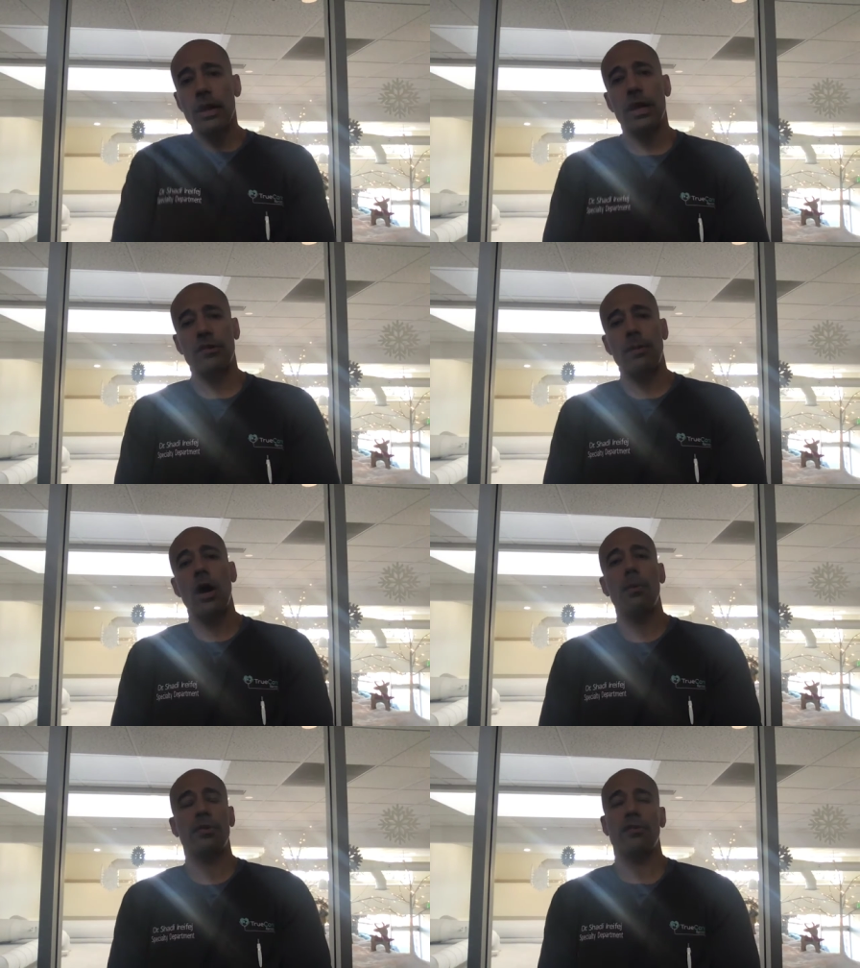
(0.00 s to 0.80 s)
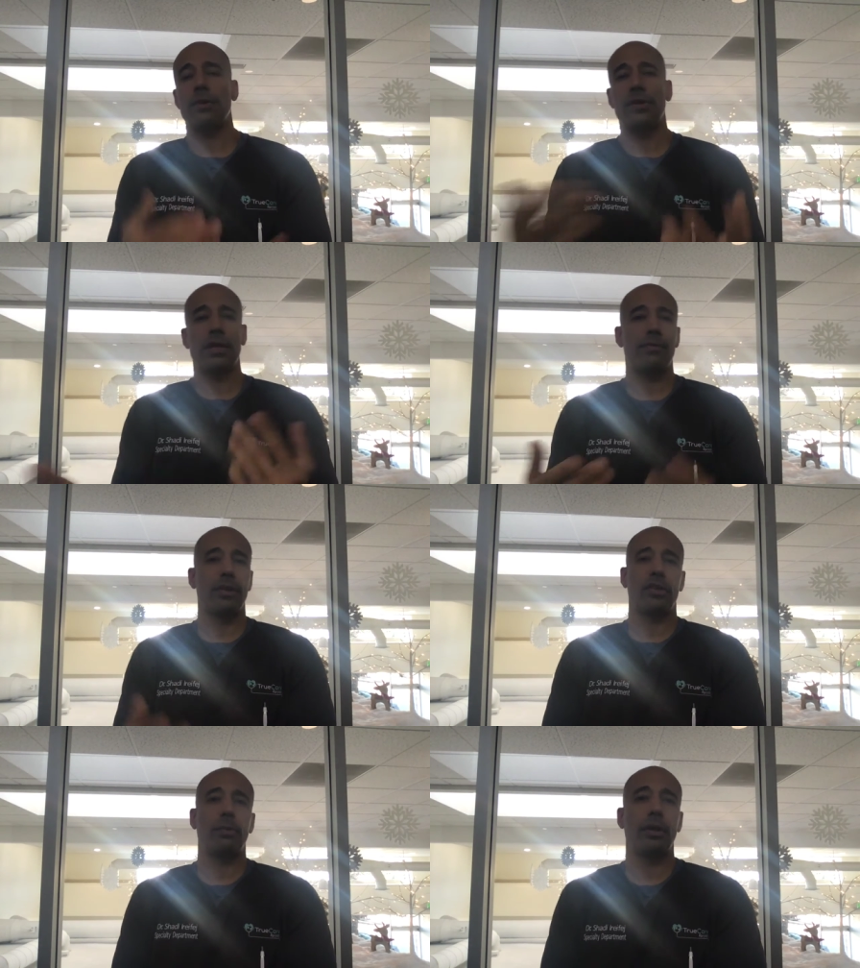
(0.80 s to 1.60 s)
get some help, because everybody's got
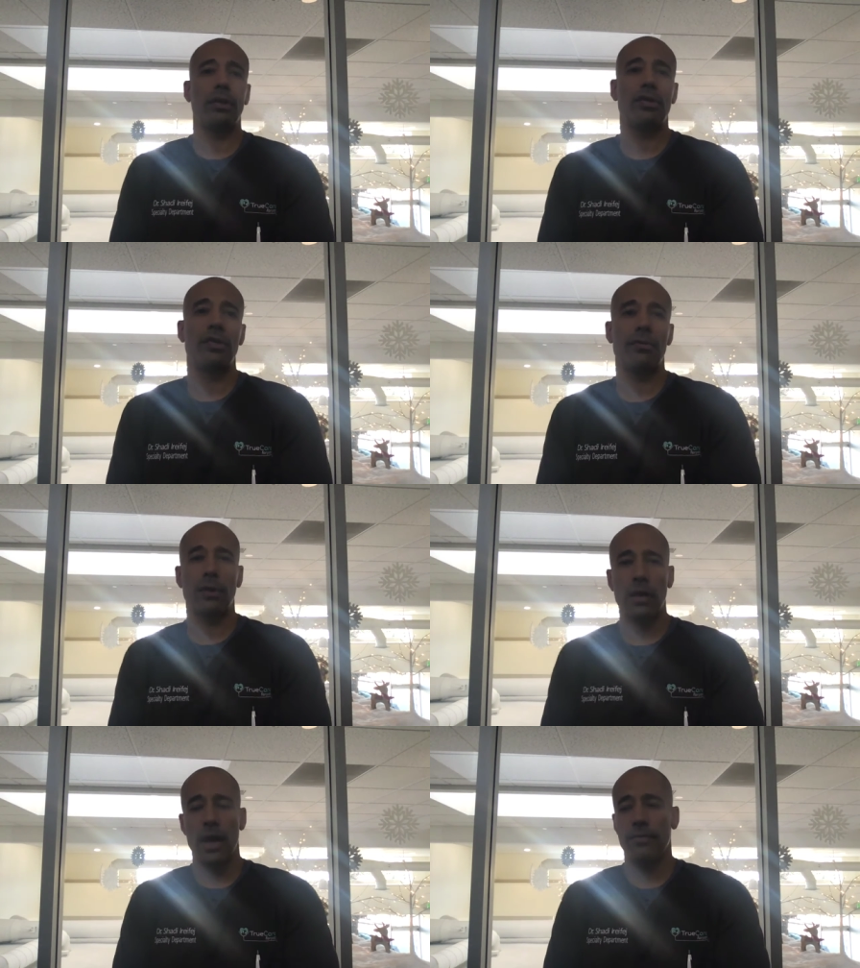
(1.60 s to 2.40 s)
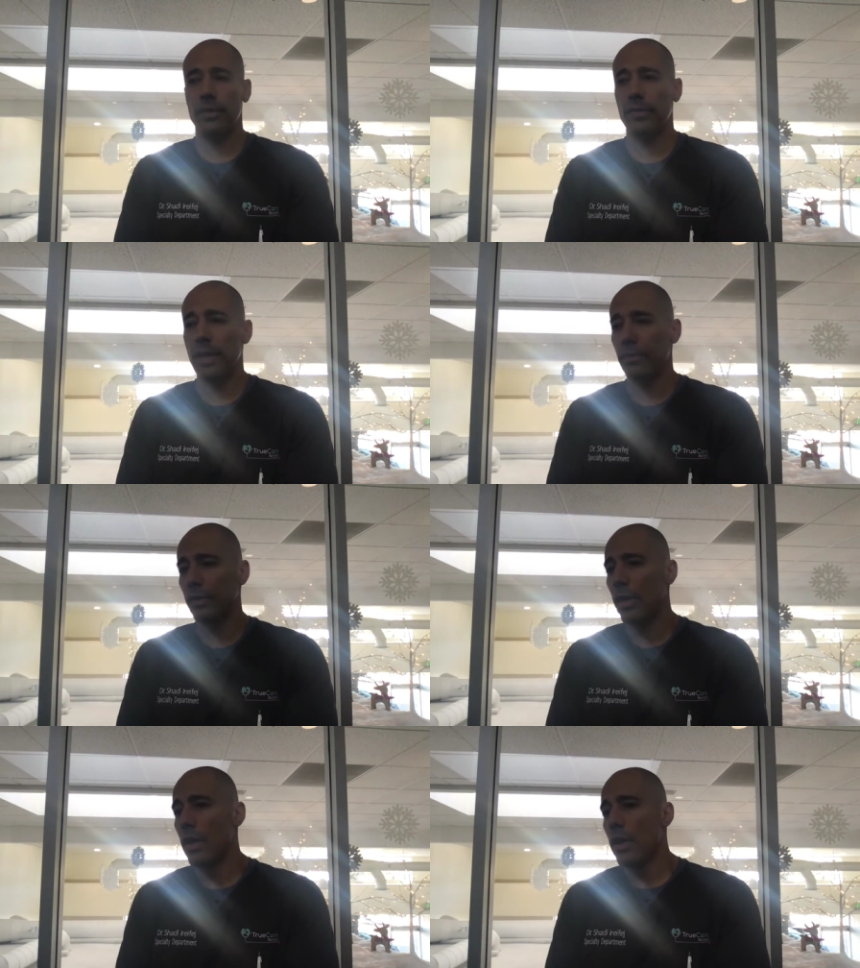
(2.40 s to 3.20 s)
different experiences, different confidence
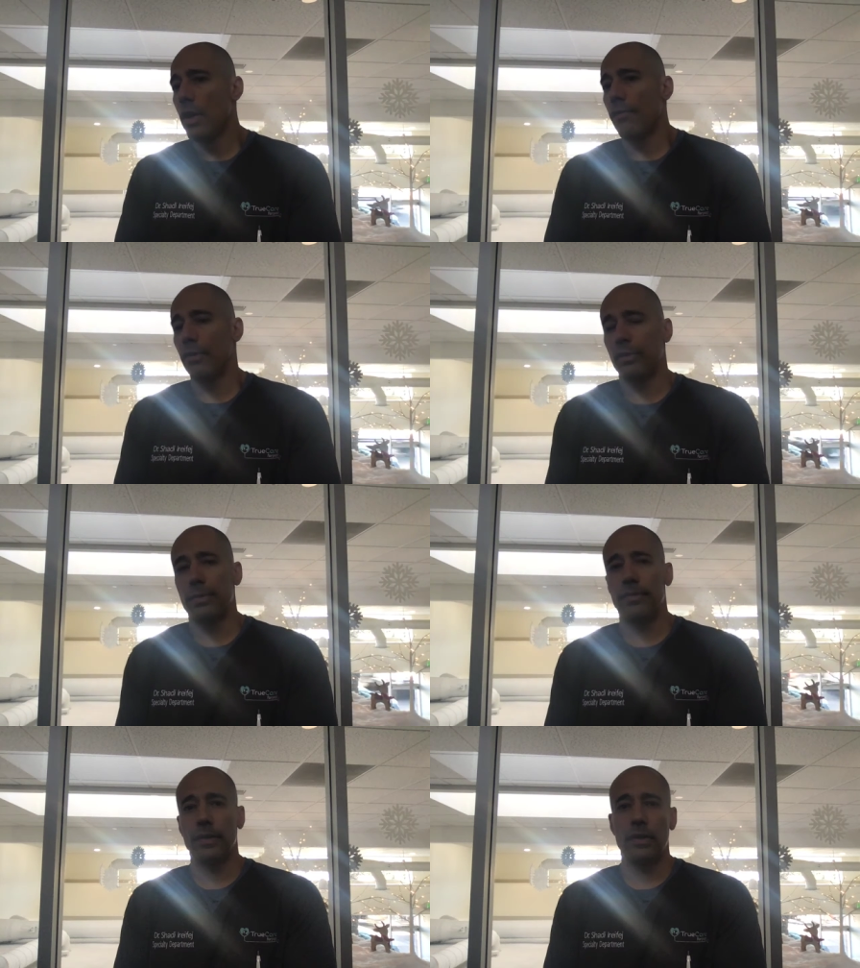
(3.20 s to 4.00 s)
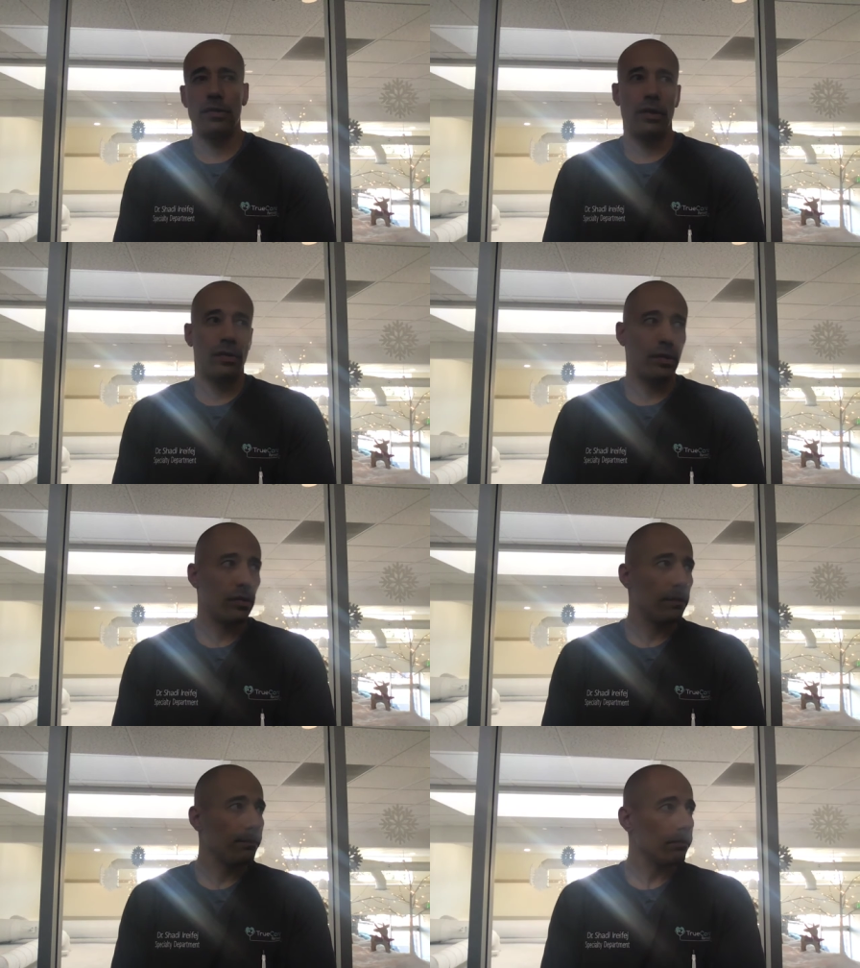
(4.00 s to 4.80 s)
levels for specific
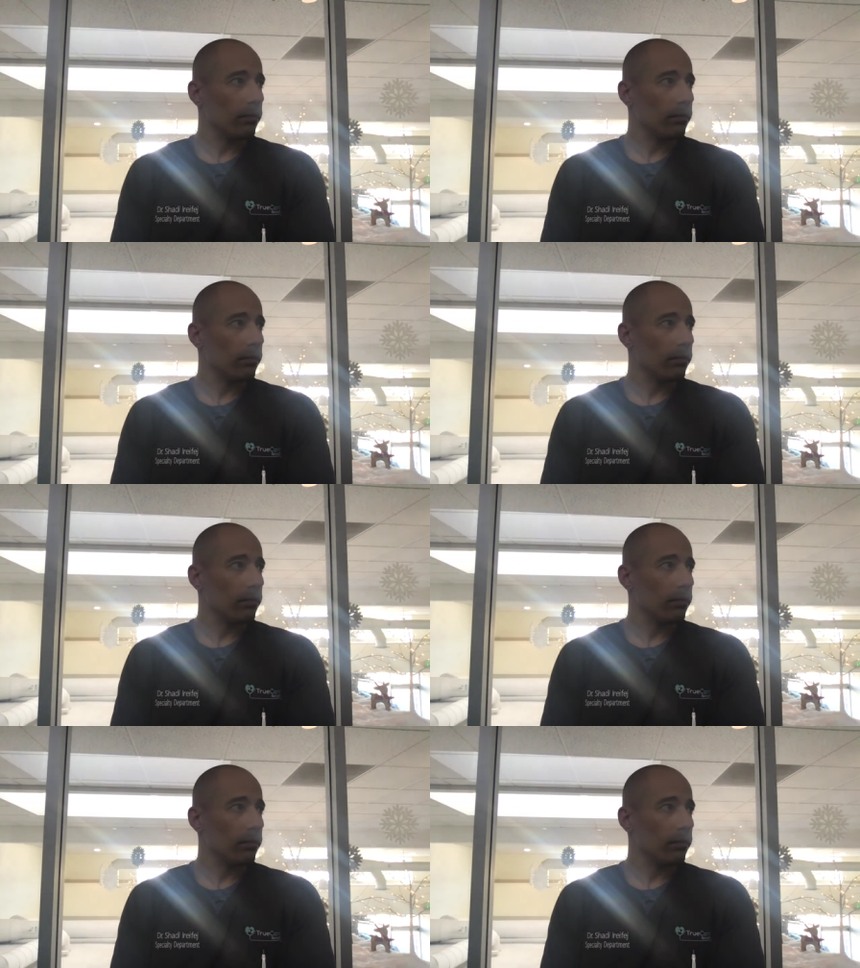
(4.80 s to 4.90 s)
diseases